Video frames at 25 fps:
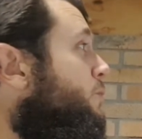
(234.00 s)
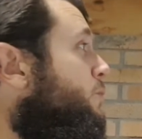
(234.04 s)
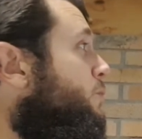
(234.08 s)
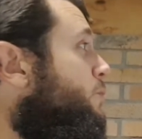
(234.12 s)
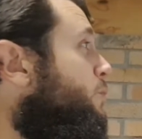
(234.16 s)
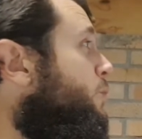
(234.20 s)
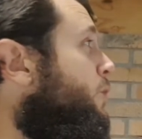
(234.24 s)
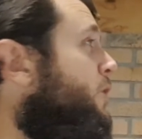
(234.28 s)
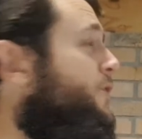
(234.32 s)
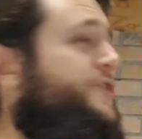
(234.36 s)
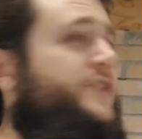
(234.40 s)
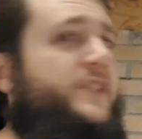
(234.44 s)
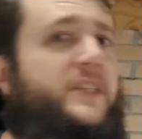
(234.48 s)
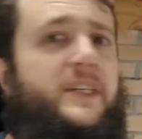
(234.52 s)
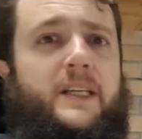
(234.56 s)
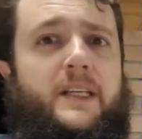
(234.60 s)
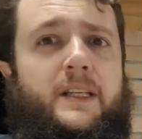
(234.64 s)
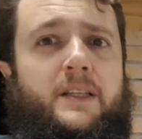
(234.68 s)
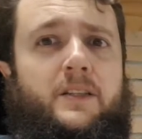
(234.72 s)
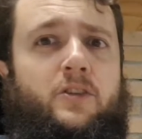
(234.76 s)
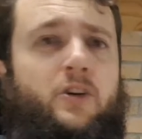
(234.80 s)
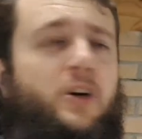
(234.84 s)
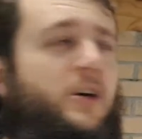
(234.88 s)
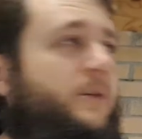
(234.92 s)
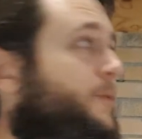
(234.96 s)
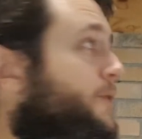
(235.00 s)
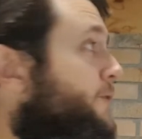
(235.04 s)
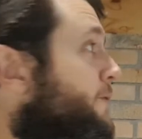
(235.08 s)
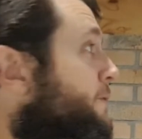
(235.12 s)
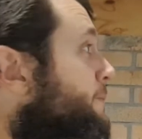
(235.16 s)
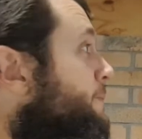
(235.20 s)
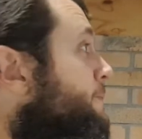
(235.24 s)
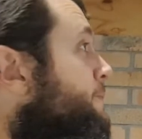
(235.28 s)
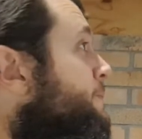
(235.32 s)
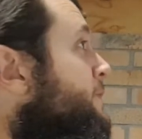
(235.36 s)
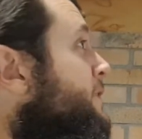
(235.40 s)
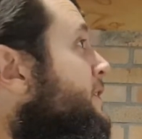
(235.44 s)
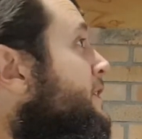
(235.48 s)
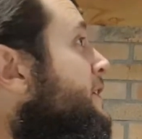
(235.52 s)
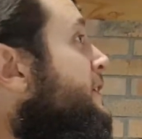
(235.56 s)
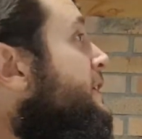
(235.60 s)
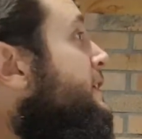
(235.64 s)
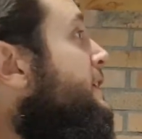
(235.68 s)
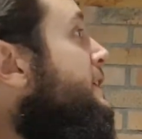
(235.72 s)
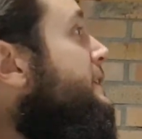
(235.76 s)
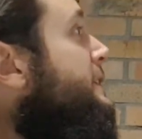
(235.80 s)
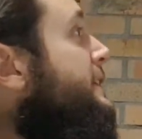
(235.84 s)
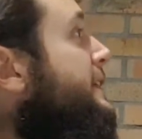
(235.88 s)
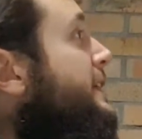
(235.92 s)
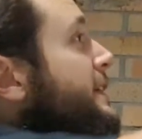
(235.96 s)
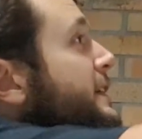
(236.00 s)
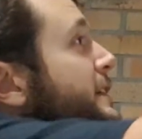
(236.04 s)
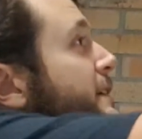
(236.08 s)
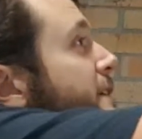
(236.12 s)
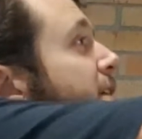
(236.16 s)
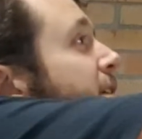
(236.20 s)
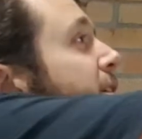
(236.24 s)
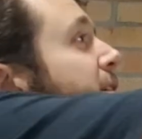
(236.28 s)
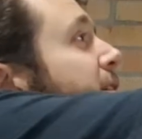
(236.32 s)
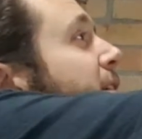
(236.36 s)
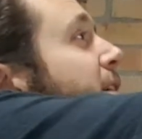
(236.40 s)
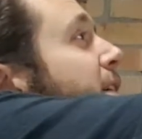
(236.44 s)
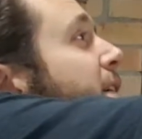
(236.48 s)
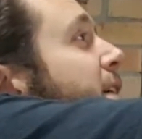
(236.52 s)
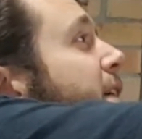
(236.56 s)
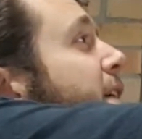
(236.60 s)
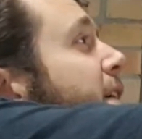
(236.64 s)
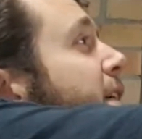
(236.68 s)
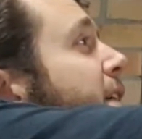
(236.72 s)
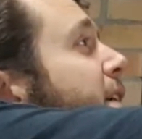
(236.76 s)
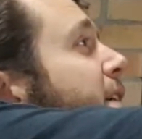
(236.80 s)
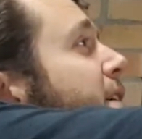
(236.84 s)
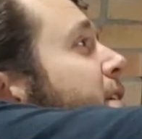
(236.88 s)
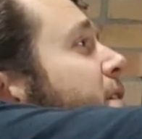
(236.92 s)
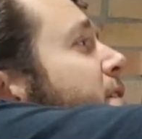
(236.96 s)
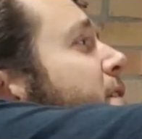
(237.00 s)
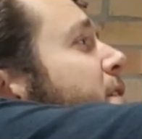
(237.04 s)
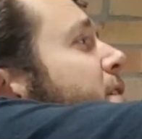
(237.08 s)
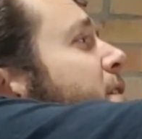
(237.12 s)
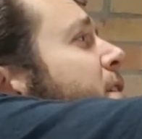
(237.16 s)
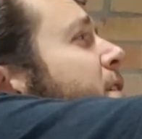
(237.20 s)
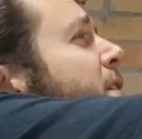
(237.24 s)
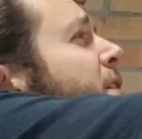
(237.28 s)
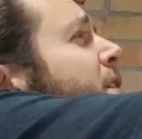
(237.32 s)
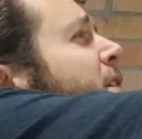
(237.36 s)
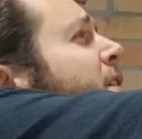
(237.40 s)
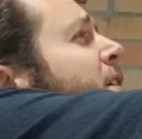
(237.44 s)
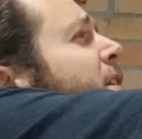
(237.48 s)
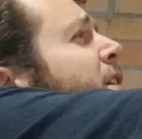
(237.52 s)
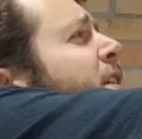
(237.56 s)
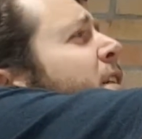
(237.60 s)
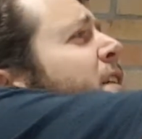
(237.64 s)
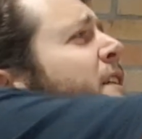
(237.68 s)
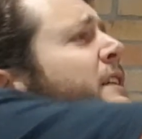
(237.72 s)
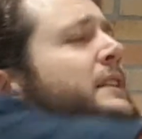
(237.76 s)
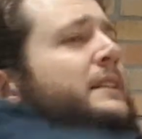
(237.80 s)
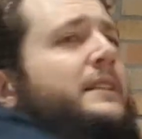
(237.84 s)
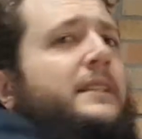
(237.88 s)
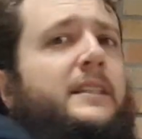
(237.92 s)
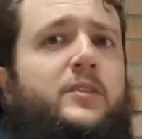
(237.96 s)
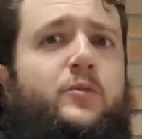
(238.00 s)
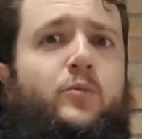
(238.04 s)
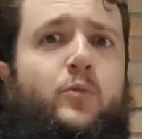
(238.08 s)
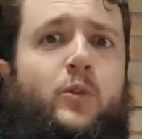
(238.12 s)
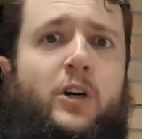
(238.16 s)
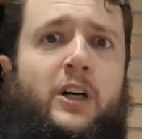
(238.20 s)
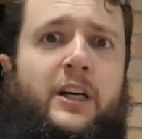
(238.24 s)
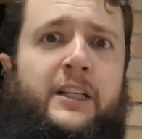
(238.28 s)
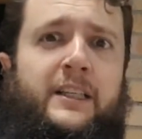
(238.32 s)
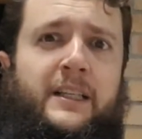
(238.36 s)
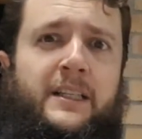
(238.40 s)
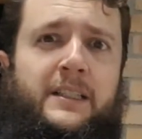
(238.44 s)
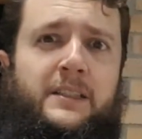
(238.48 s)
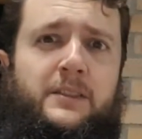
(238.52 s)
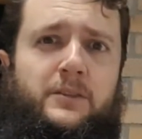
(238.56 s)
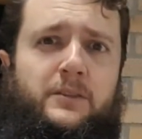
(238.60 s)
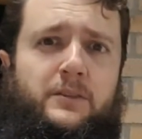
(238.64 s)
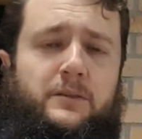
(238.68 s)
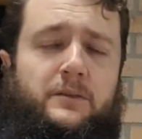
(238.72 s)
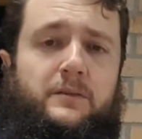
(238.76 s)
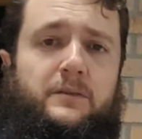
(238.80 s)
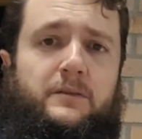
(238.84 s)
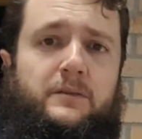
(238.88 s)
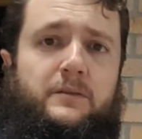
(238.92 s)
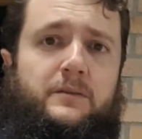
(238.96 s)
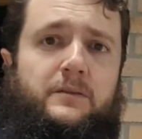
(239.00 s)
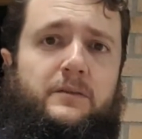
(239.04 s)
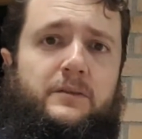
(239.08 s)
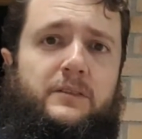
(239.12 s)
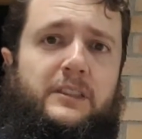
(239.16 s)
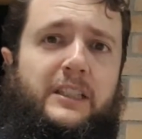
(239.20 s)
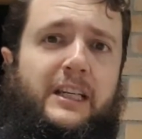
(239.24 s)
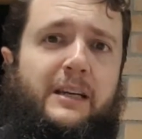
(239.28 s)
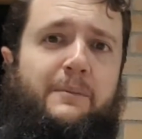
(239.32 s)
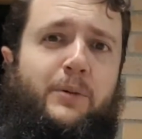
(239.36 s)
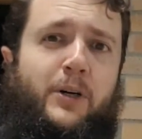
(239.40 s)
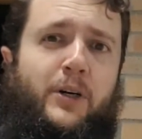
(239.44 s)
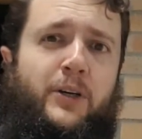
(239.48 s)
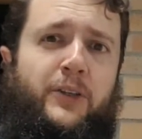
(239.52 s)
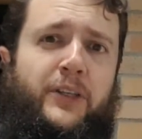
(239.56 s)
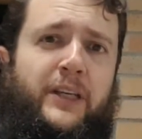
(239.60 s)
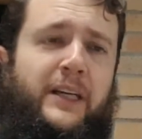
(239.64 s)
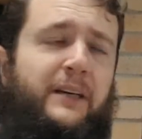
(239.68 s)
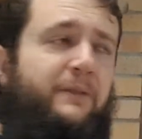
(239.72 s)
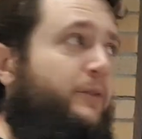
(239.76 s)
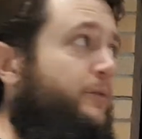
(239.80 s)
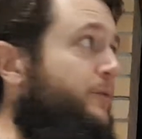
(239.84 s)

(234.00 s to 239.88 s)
what's in common. Now you see here, this right angle, they both have a